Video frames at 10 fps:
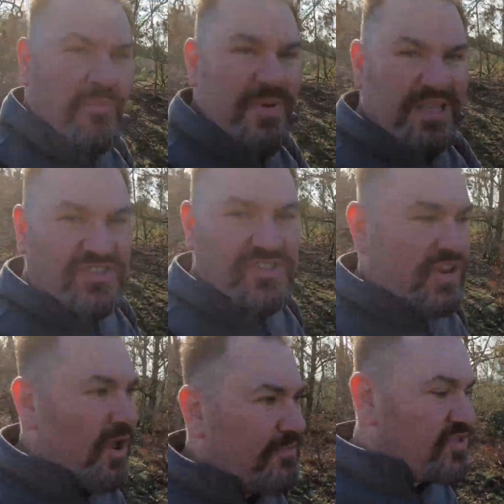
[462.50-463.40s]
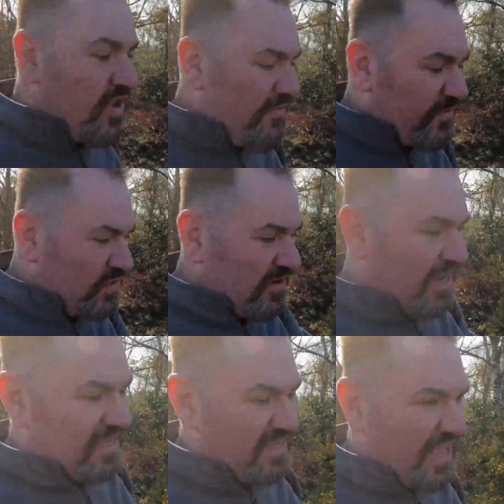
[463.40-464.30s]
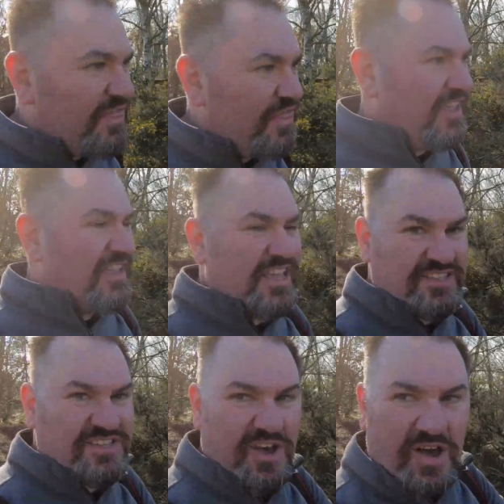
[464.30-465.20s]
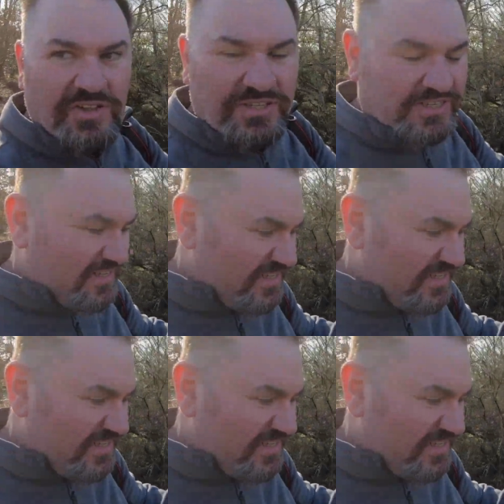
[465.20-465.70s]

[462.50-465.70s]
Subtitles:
Bidston Observatory, I think it's called.